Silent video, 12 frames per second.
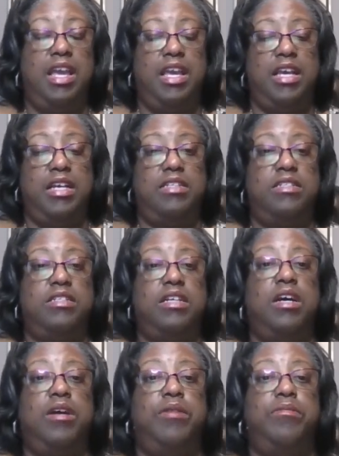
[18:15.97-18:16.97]
And
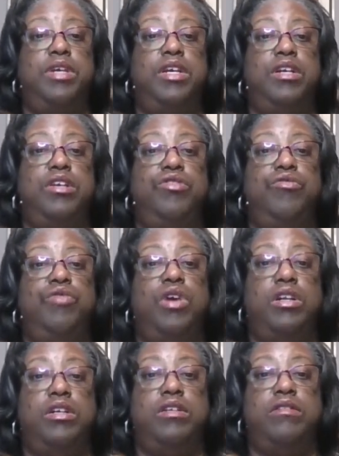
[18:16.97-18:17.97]
you
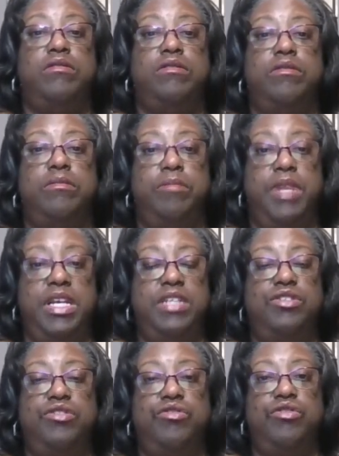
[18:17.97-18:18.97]
want to
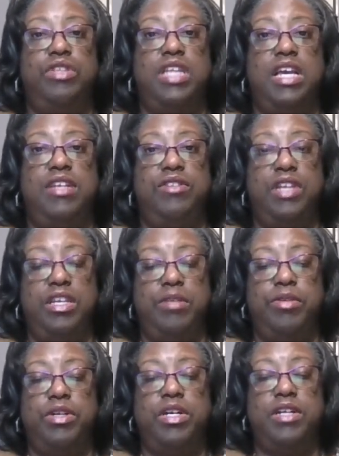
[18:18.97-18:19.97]
make sure that you
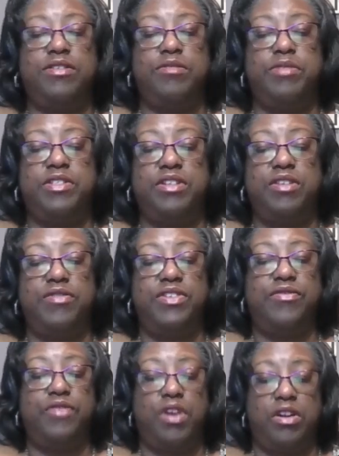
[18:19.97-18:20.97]
keep your customer
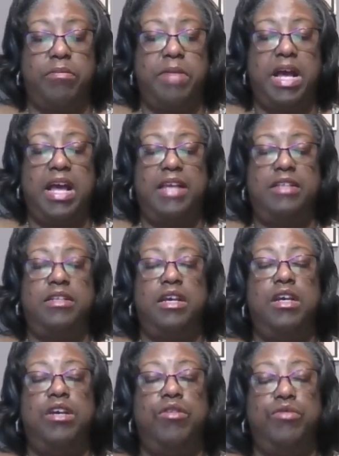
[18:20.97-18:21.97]
service front of mind
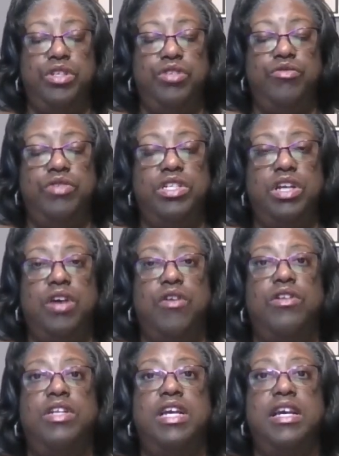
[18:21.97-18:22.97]
when you
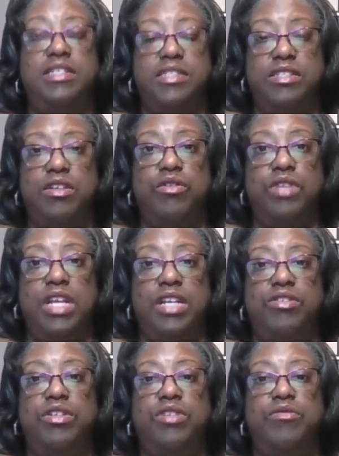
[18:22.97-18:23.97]
return so that
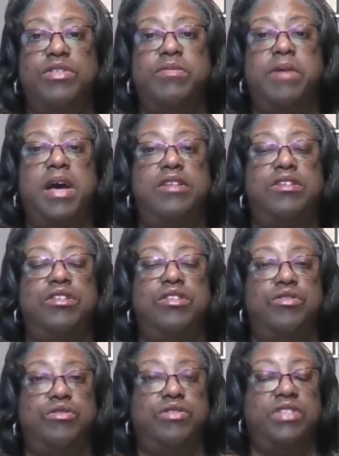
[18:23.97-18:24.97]
you can respond to
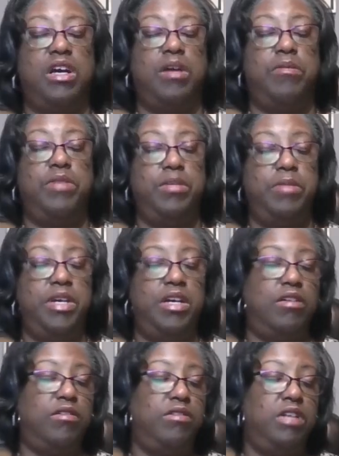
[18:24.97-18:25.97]
those
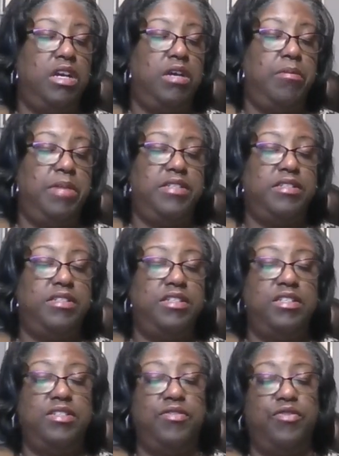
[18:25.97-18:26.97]
email
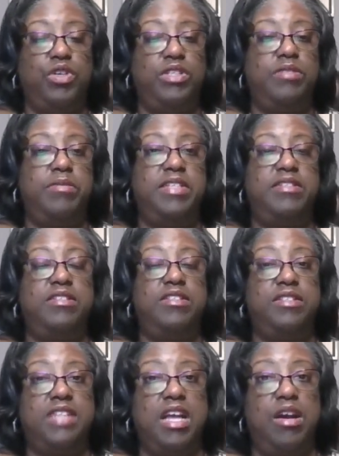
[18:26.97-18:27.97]
messages and voice
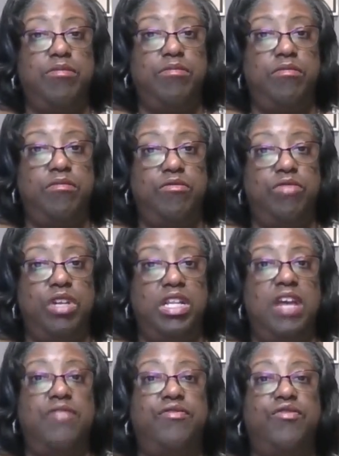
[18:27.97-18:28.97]
messages that were
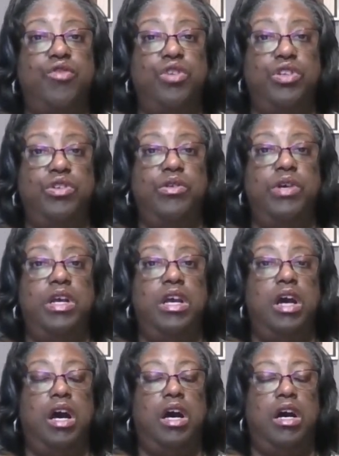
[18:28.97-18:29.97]
left for you
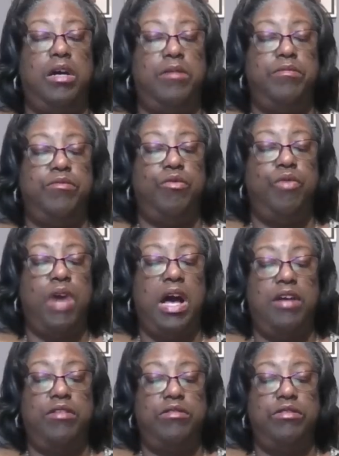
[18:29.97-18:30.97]

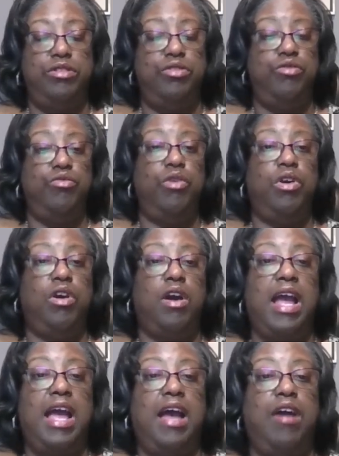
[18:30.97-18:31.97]
while you were
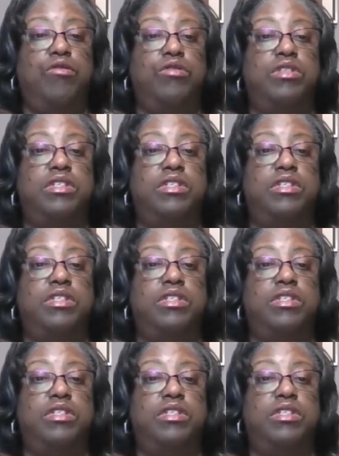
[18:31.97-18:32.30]
out.